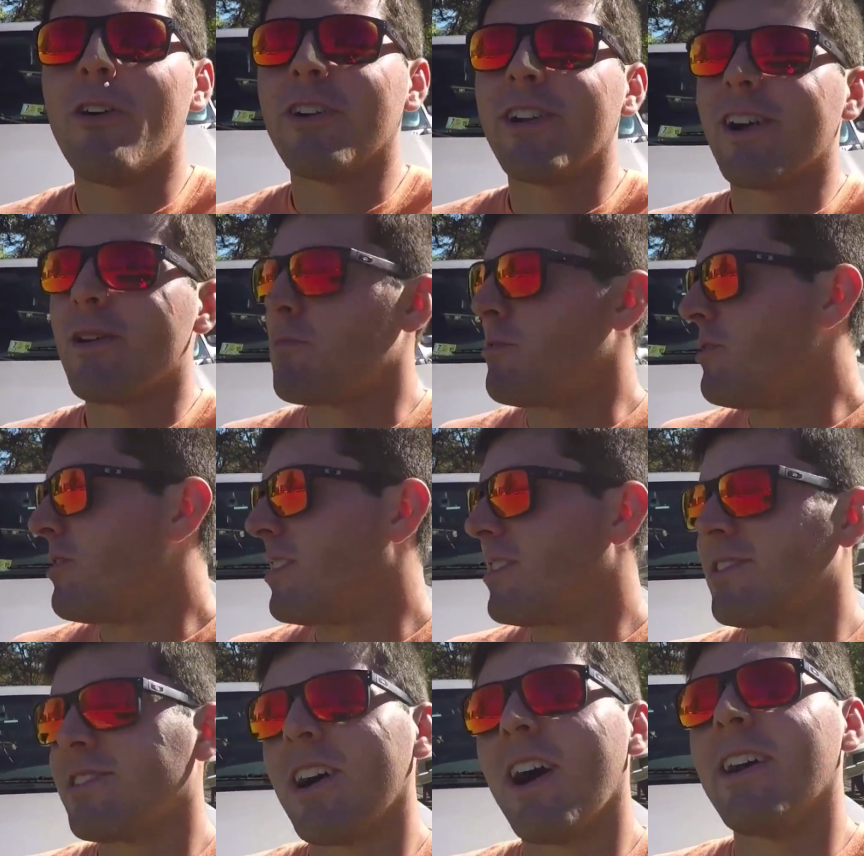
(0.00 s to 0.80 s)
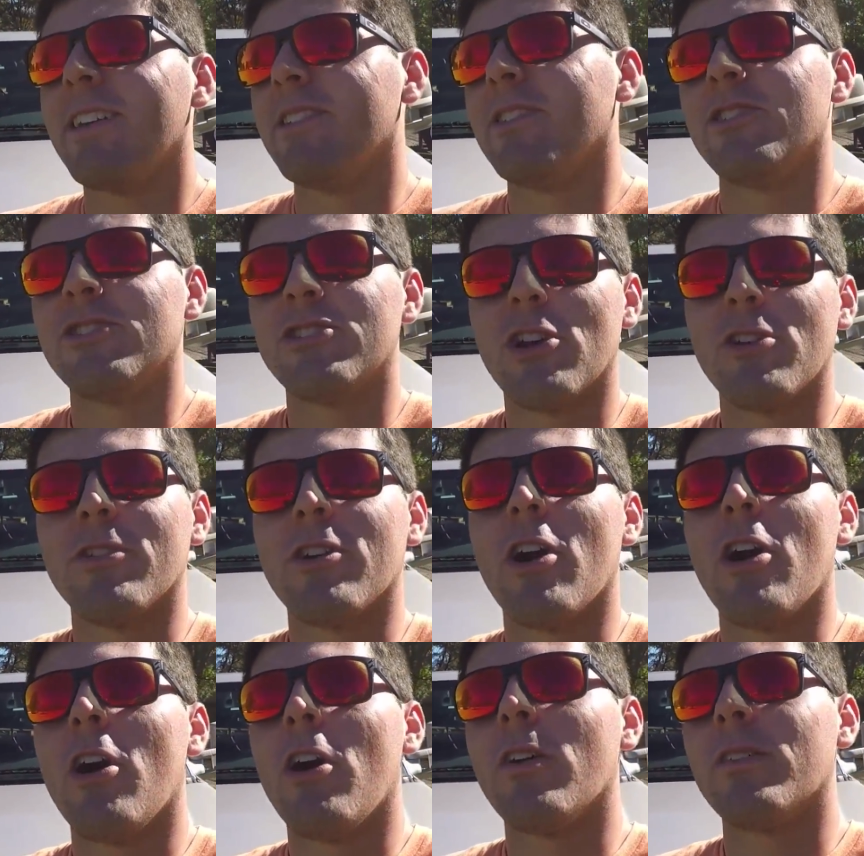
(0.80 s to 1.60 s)
And I'm really excited to show
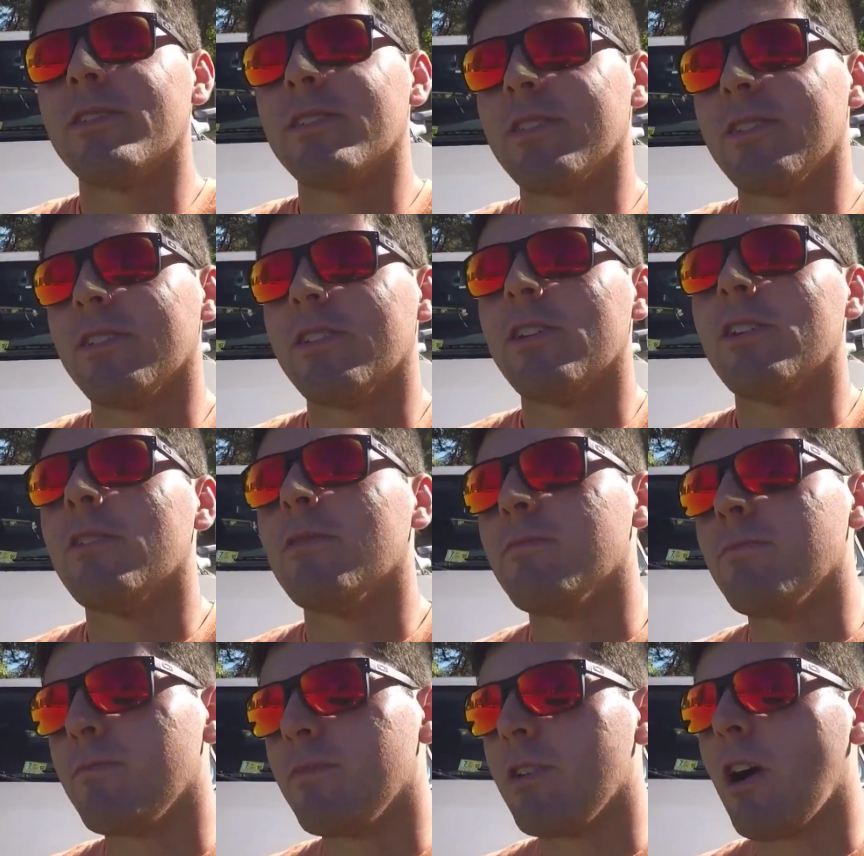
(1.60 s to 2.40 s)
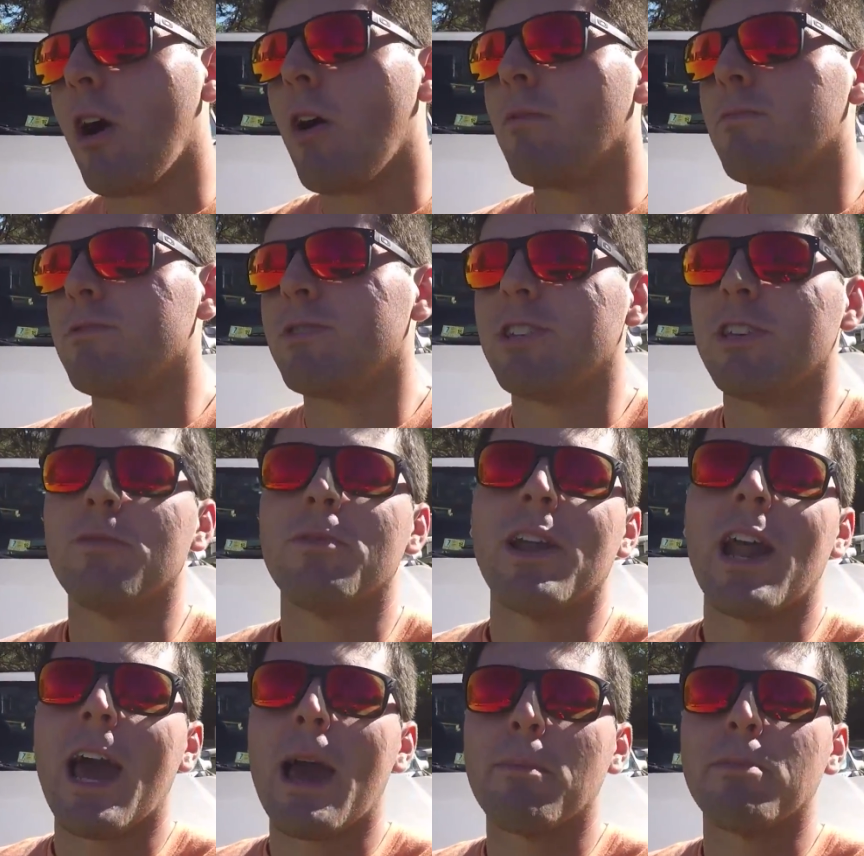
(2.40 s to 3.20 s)
y'all, and y'all see
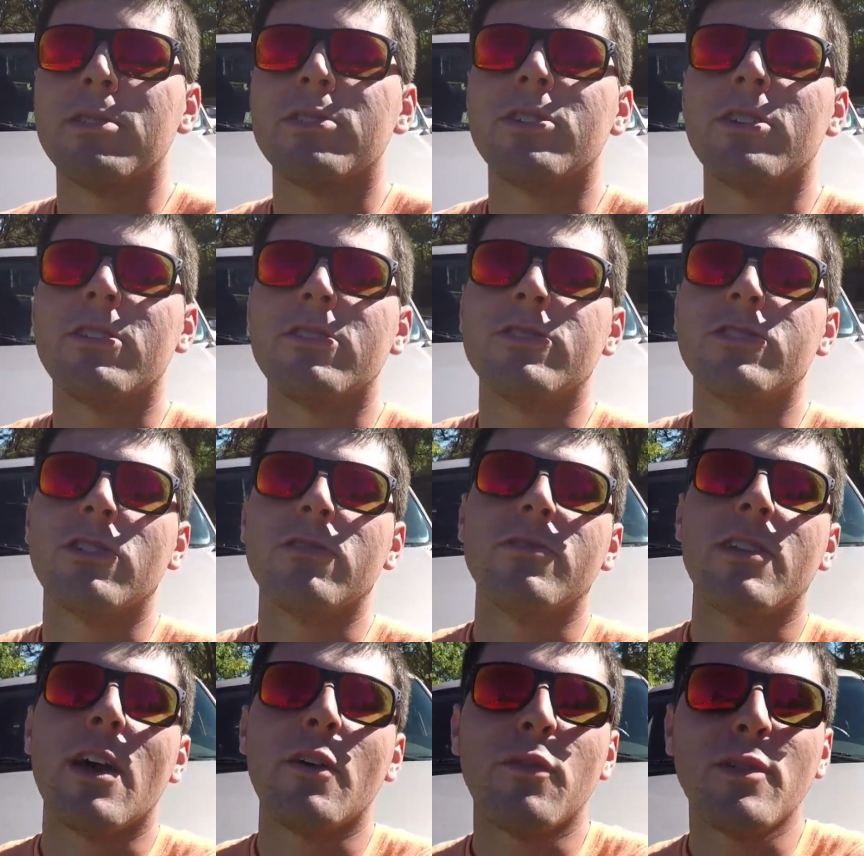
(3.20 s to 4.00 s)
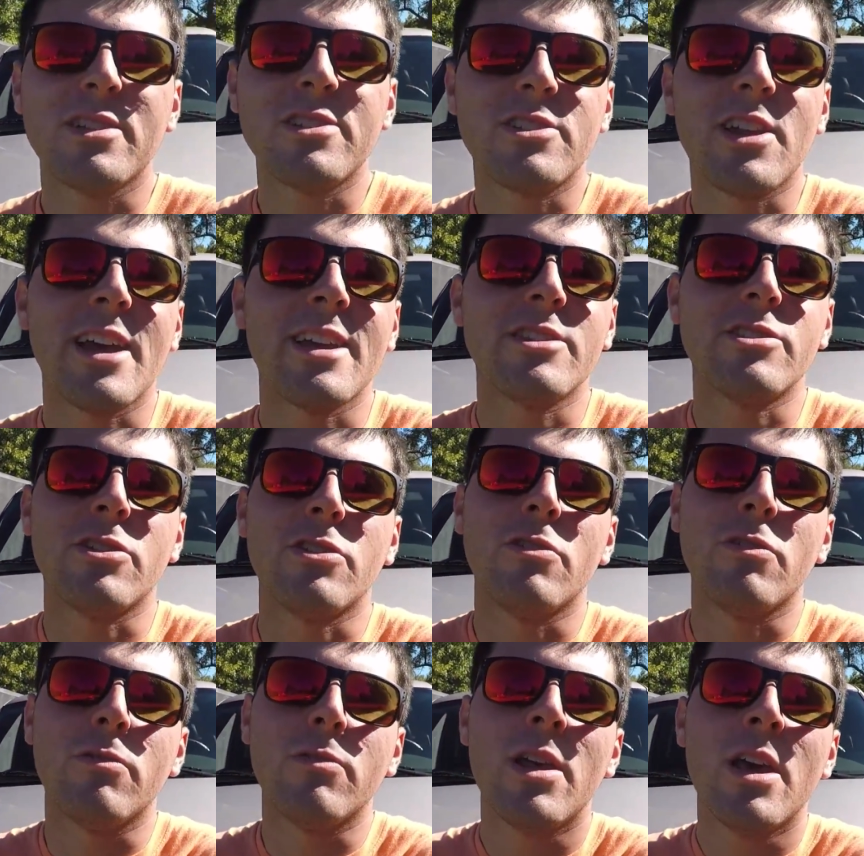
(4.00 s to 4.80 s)
what happens here. So definitely stay
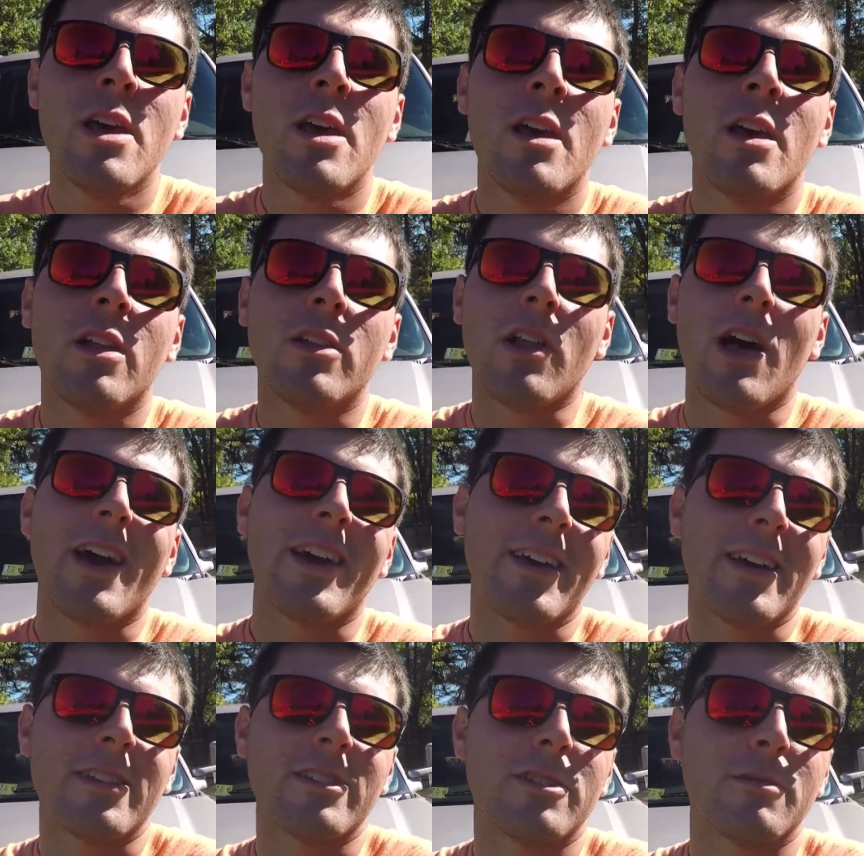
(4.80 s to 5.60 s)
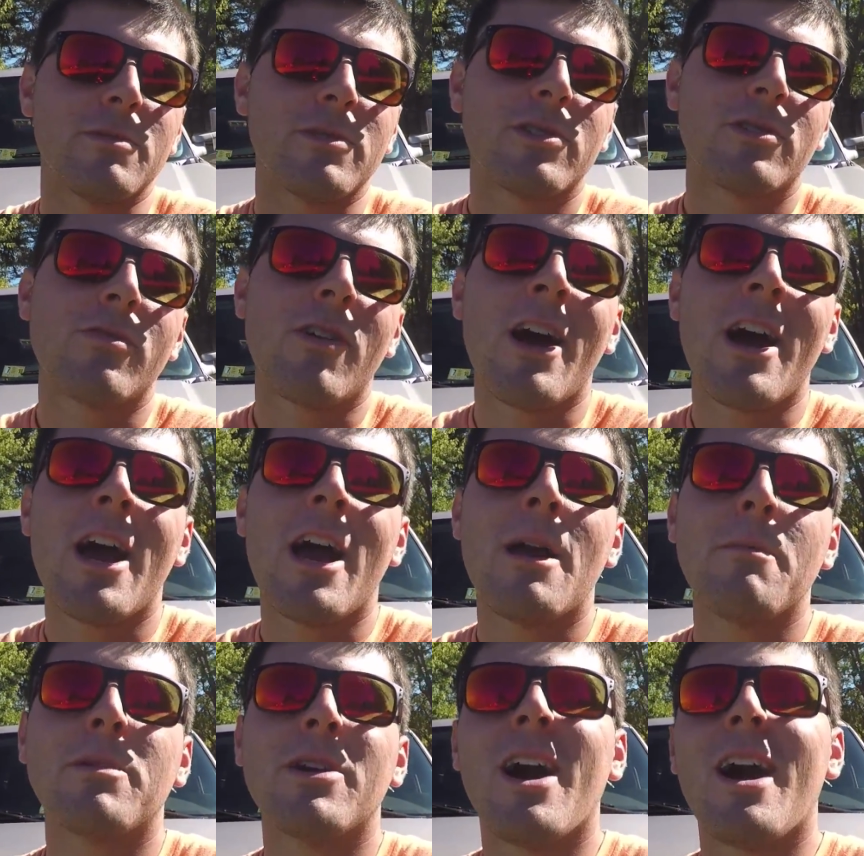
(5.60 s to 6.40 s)
tuned, like and
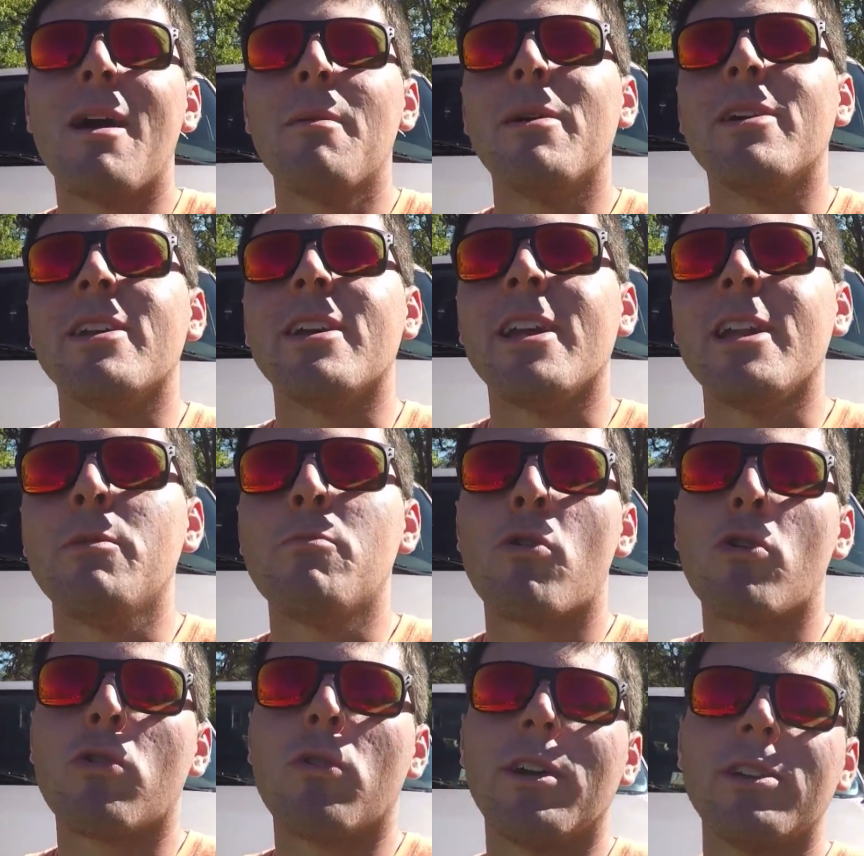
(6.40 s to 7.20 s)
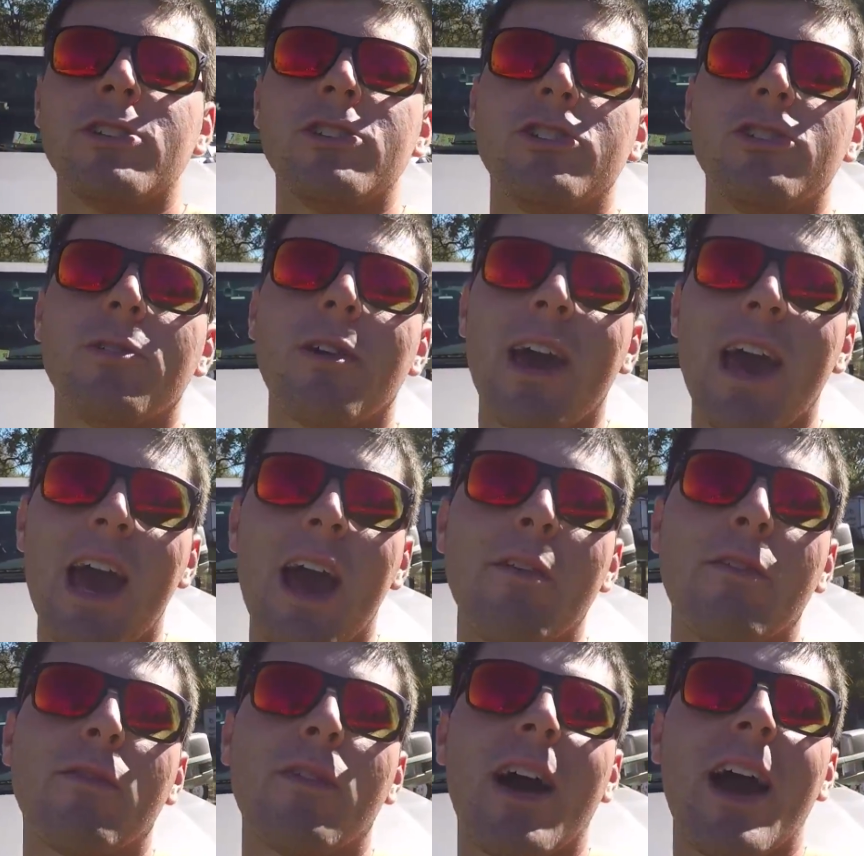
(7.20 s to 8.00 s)
subscribe, comment any more questions you
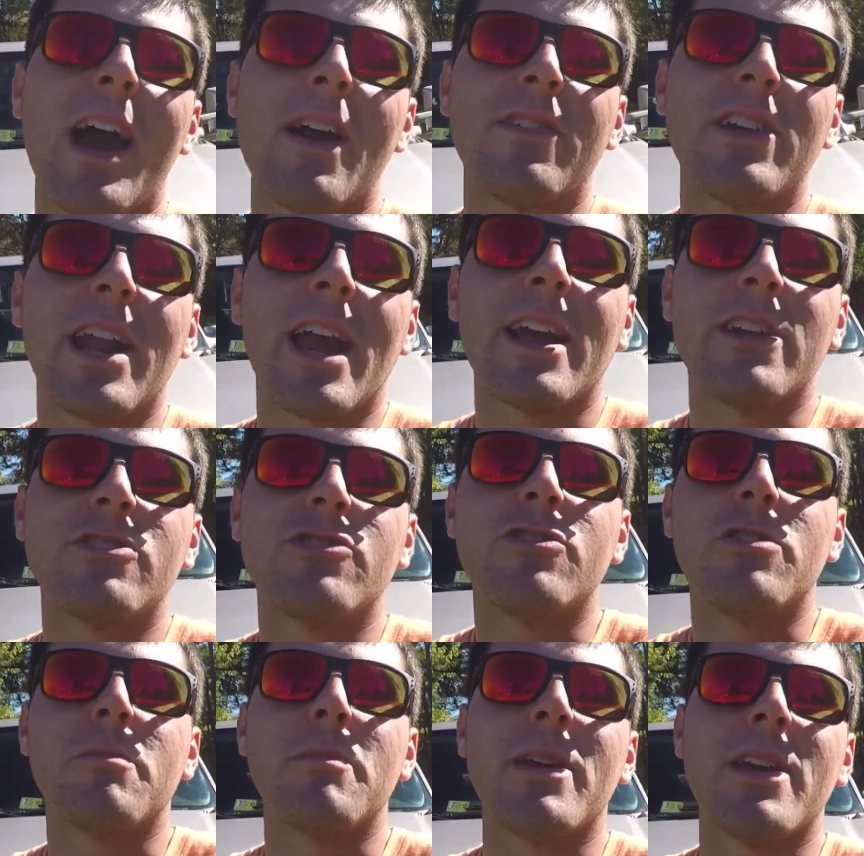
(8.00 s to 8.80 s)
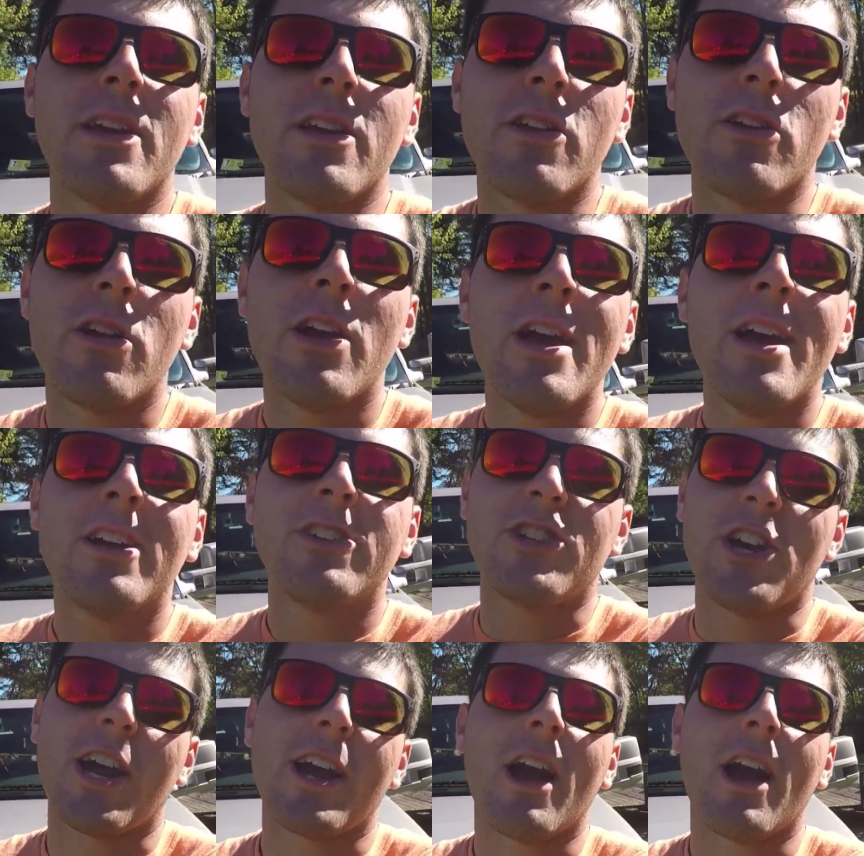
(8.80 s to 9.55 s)
have if I haven't answered them here. Check